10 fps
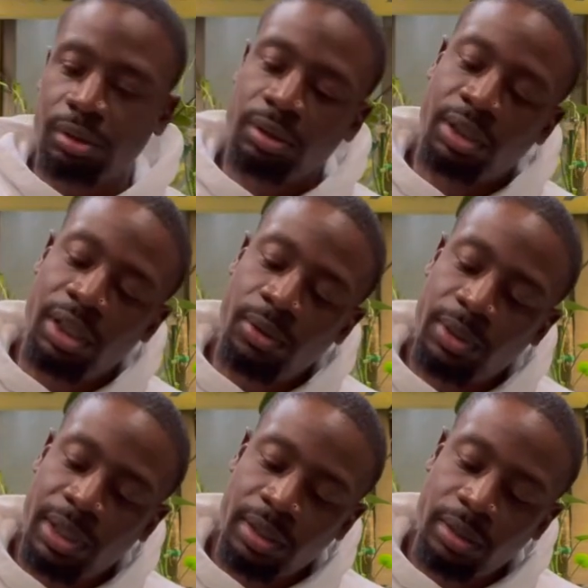Yeah, we
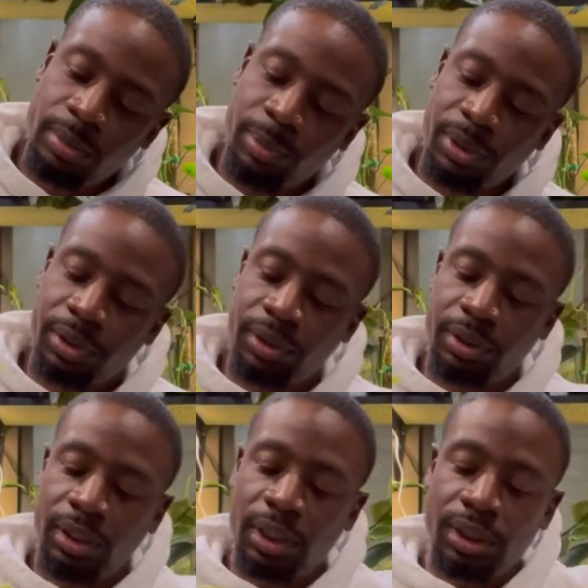got a little plug.
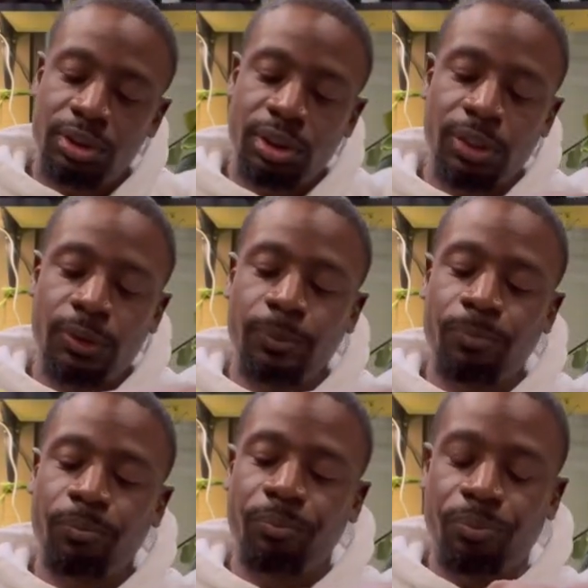So
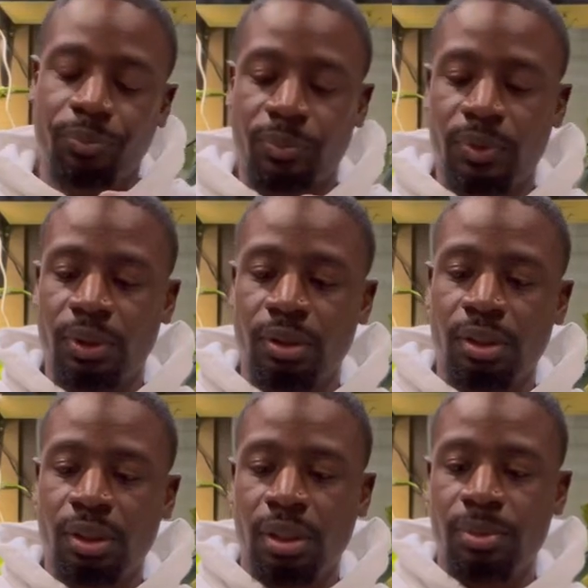
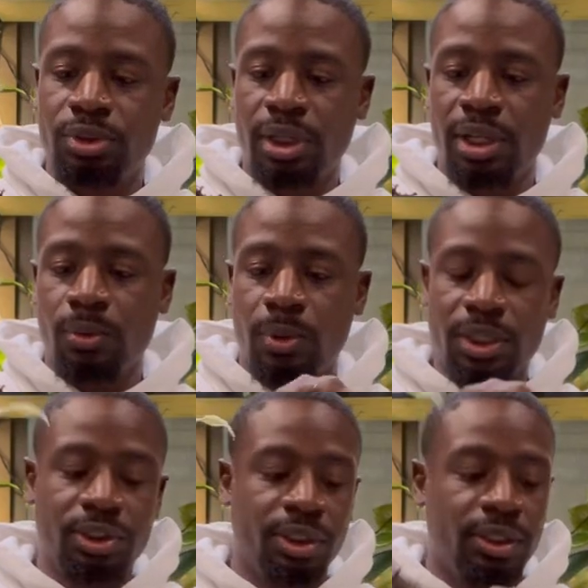I'm gonna try to
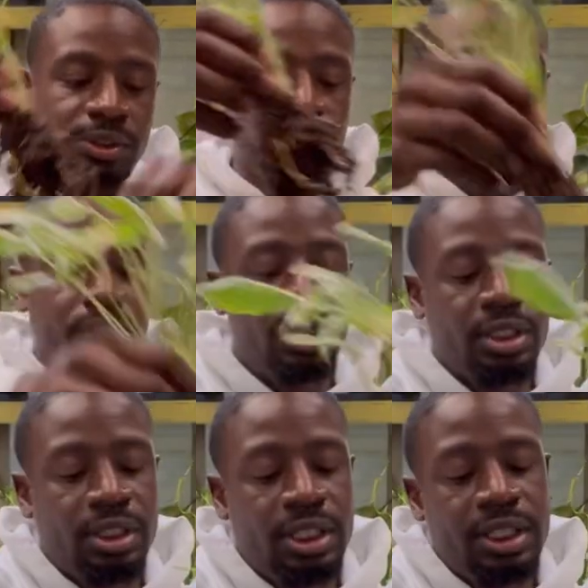wash it off so that y'all
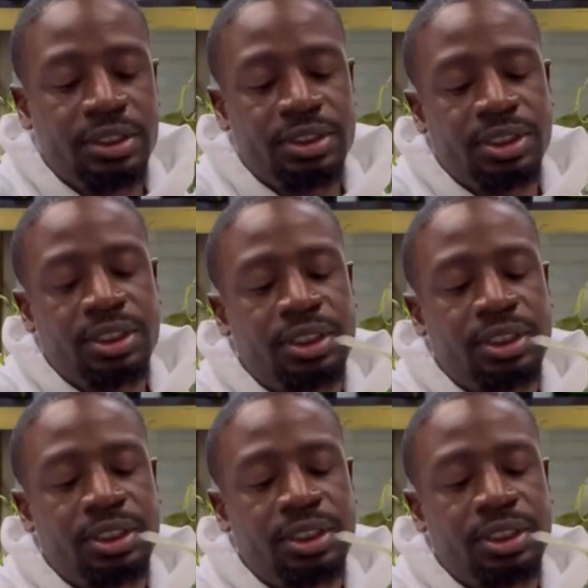can kind of see